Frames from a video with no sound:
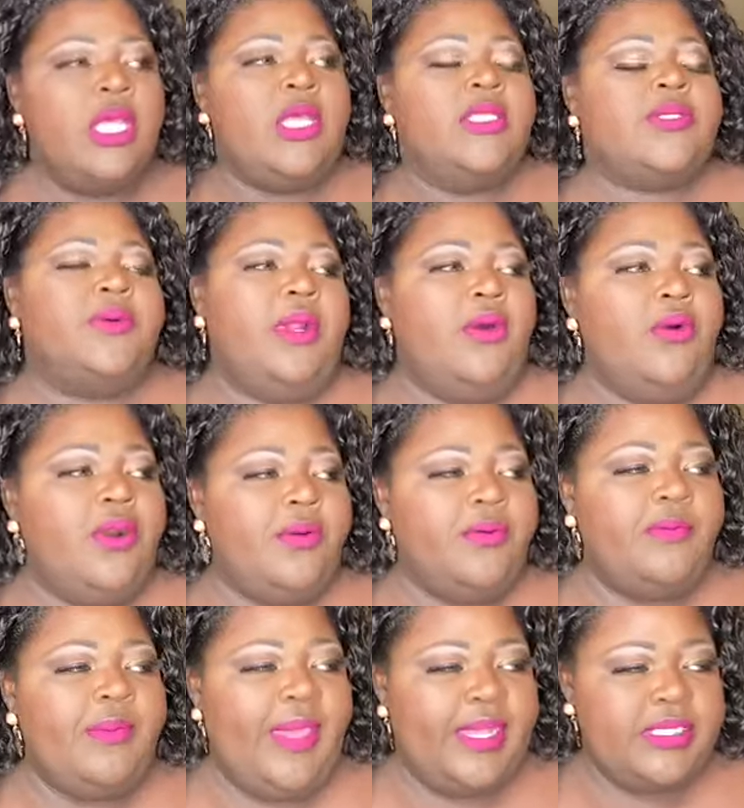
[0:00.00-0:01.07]
So when I ordered
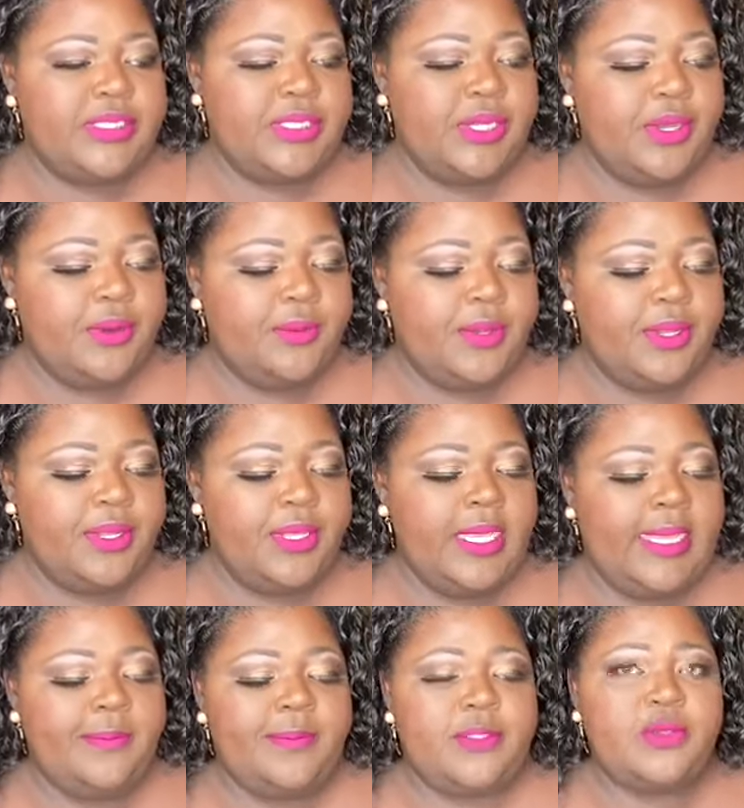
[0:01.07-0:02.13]
from Fashion Nova
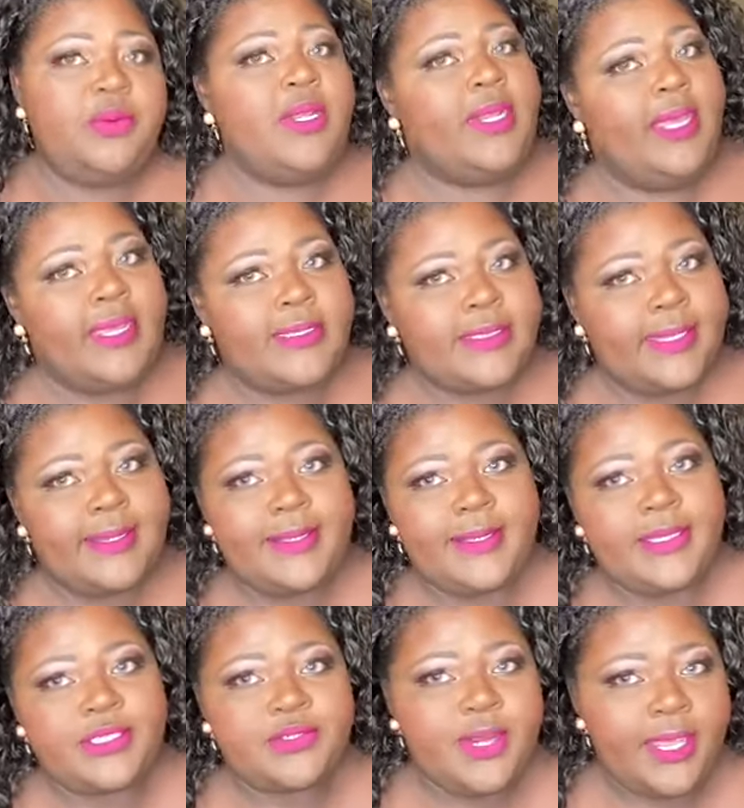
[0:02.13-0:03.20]
and for 3 days I didn't
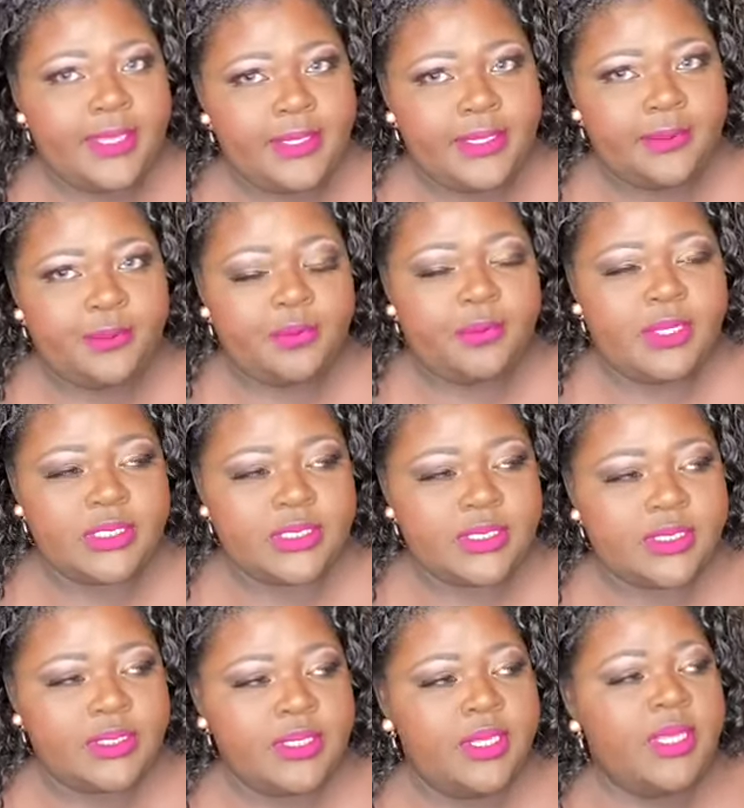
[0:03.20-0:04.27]
get tracking
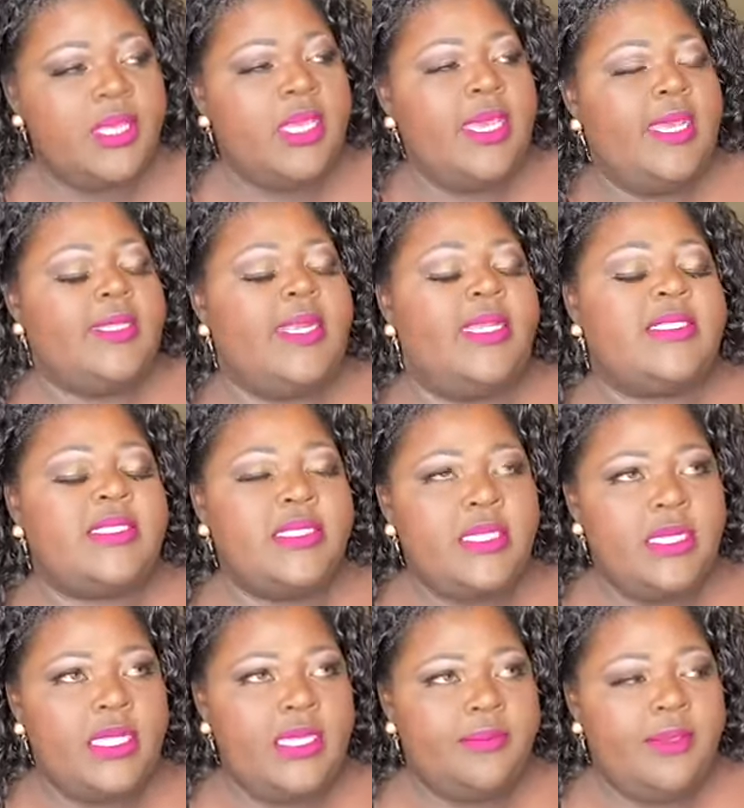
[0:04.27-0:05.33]
information, and then I sent
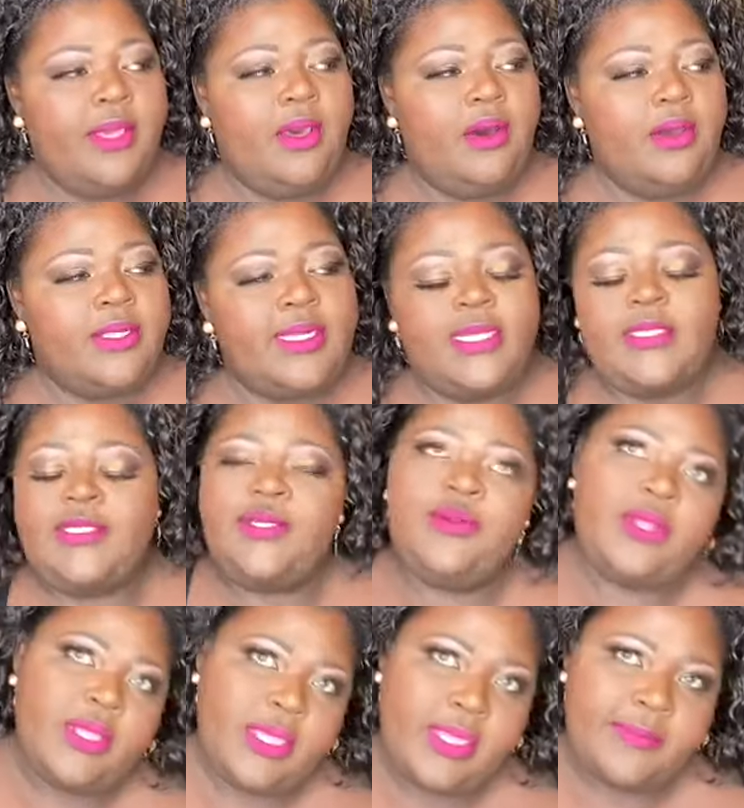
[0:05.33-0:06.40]
an email and I still
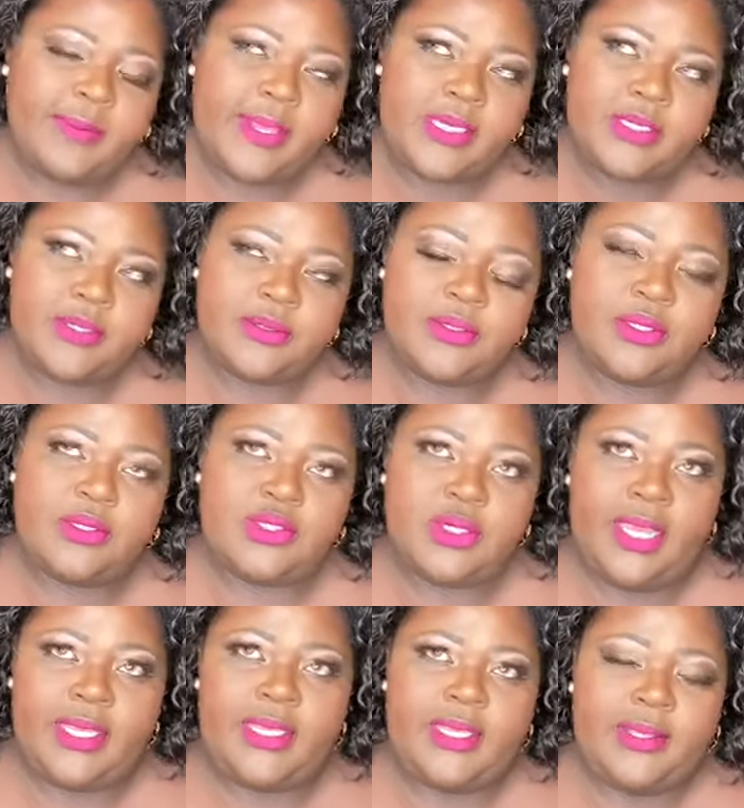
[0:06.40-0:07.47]
didn't get back, you know,
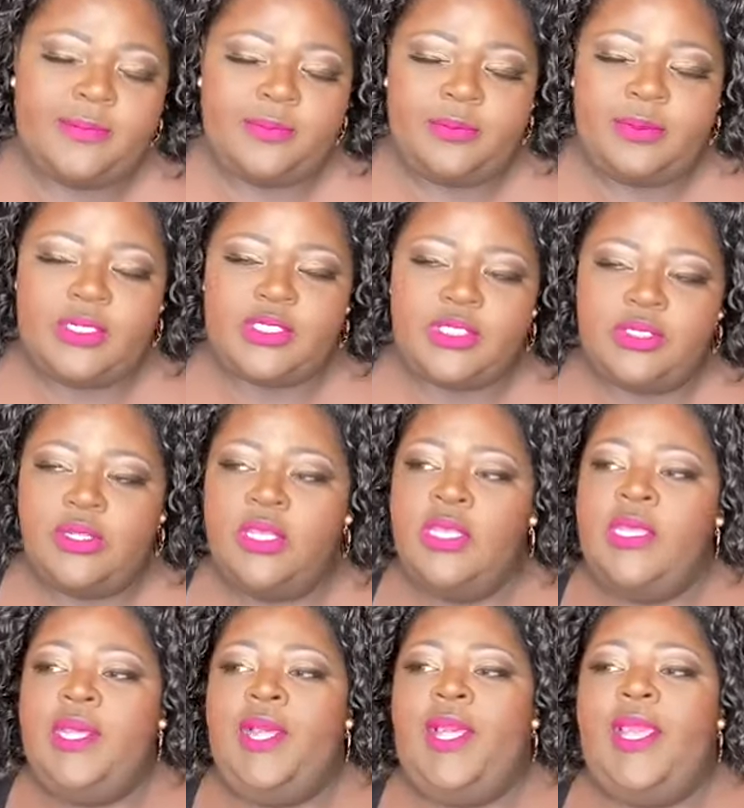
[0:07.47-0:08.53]
tracking information.
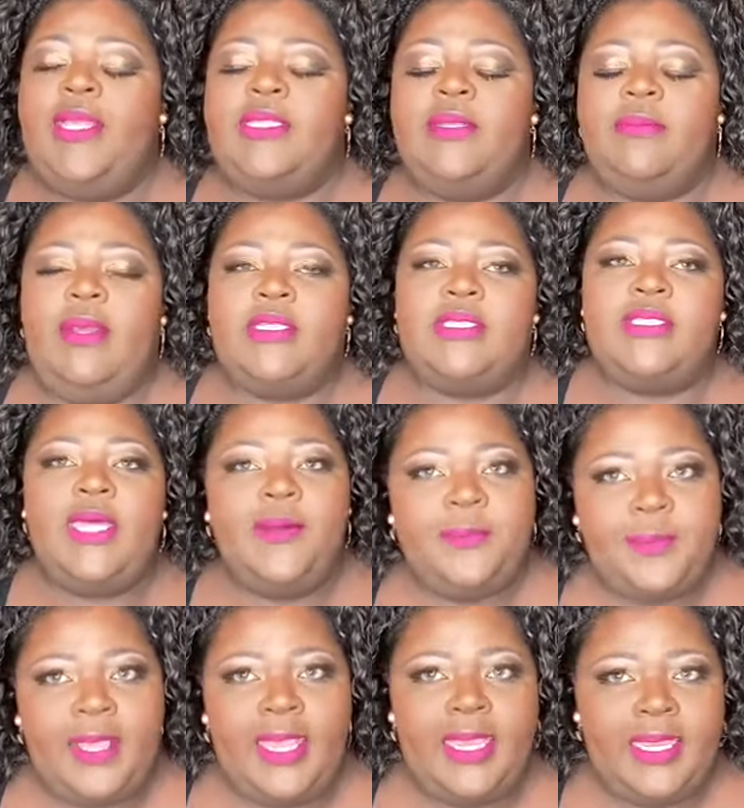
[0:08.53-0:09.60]
And then my
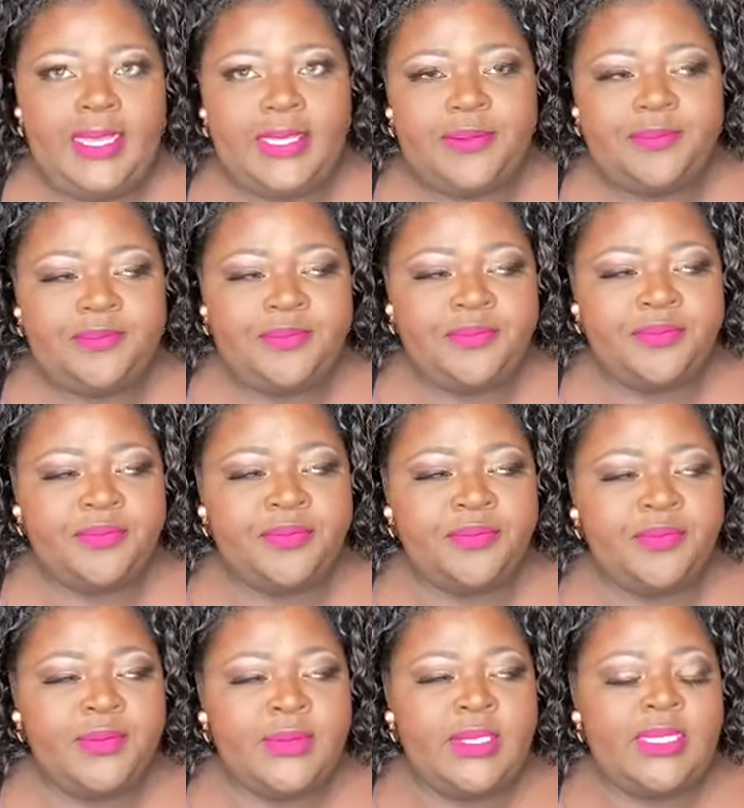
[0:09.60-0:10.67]
stuff came
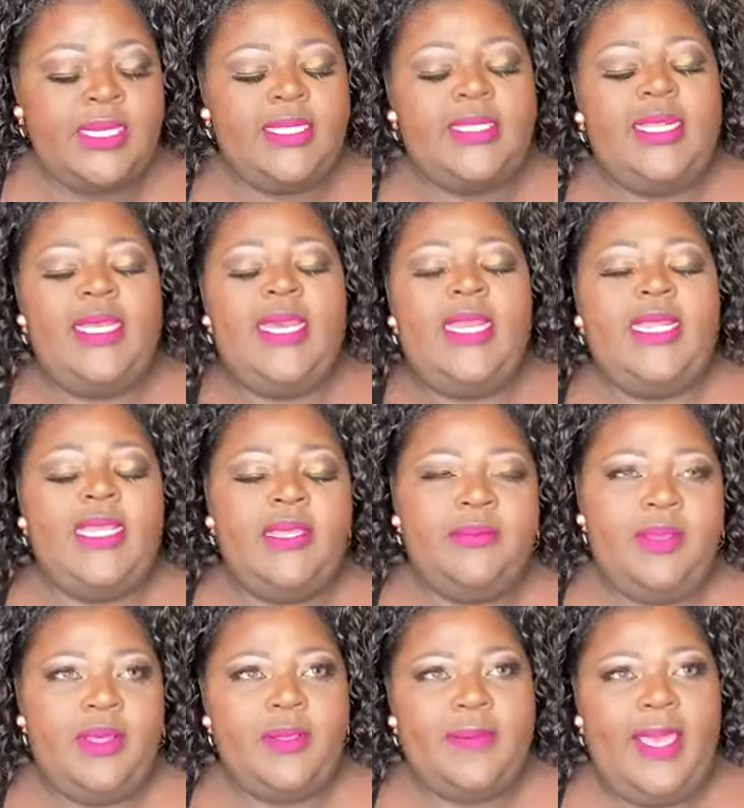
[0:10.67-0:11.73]
and then I got an
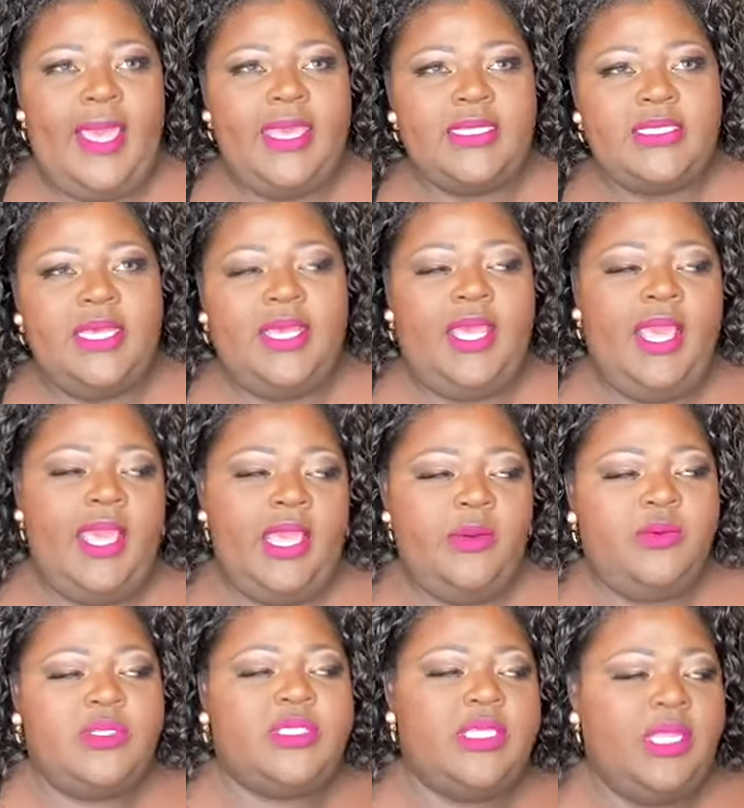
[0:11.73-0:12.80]
email back saying, hey,
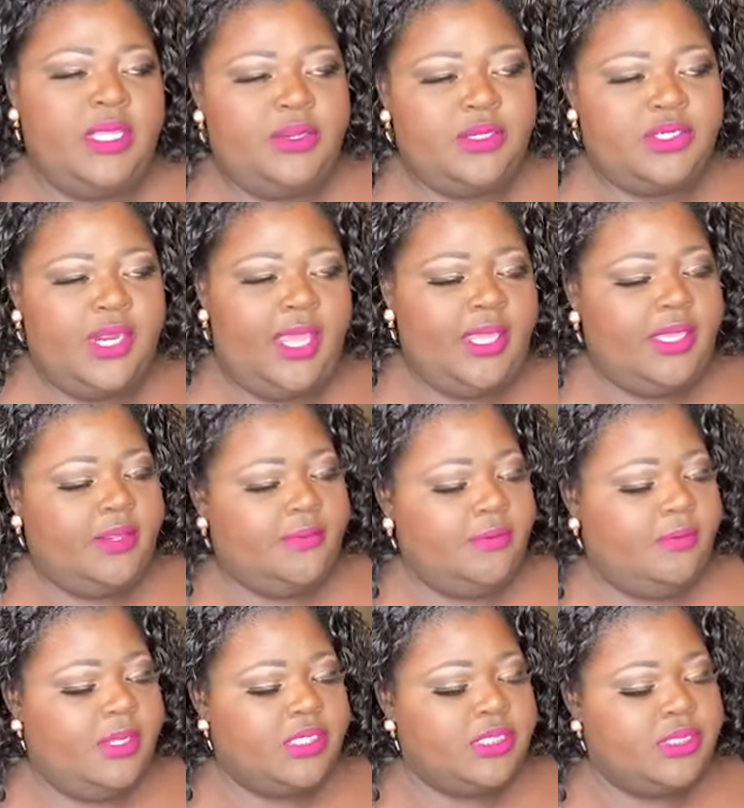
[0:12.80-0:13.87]
we're sending your tracking
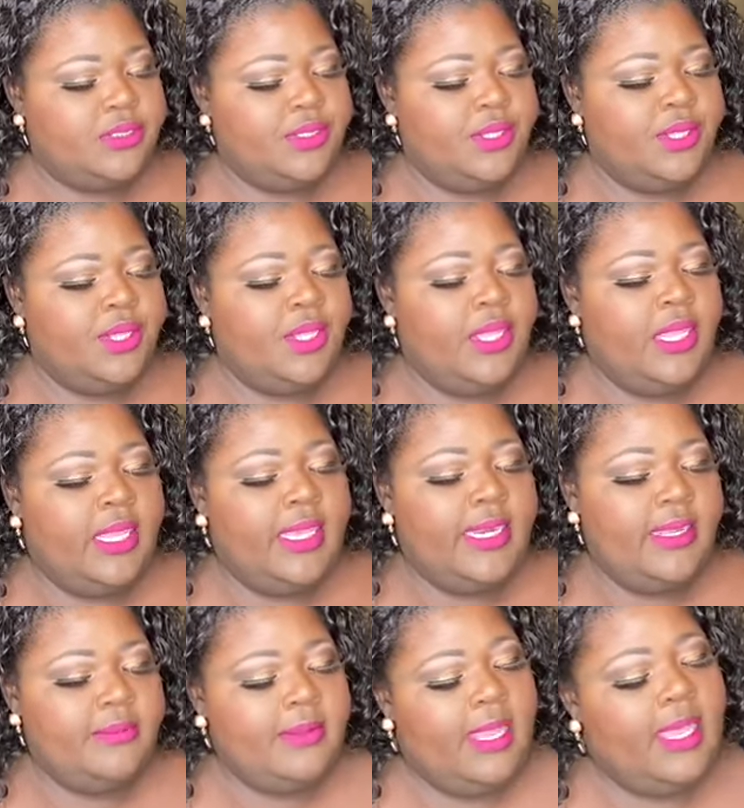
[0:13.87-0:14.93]
information. And
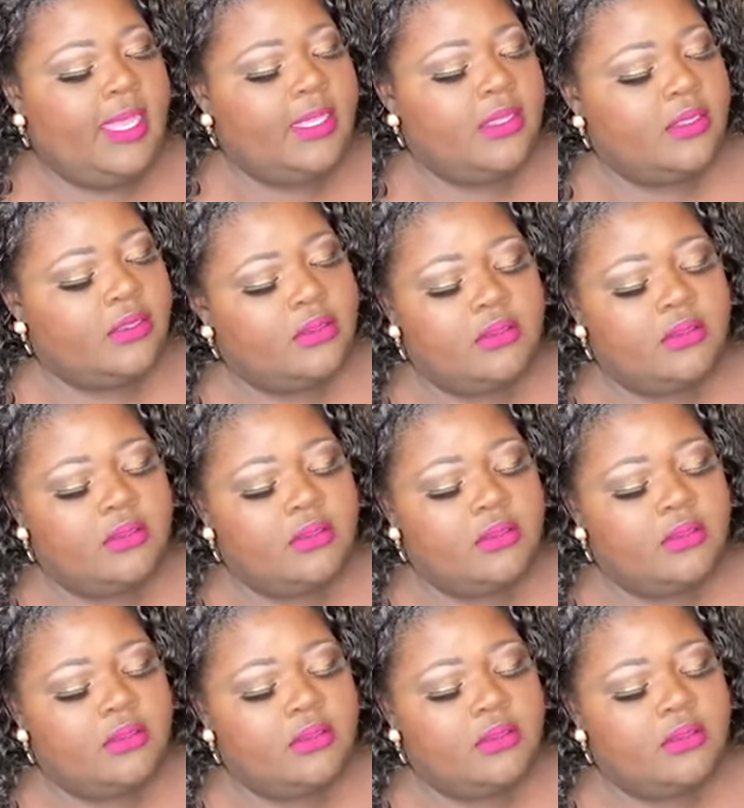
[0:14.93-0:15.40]
I'm like,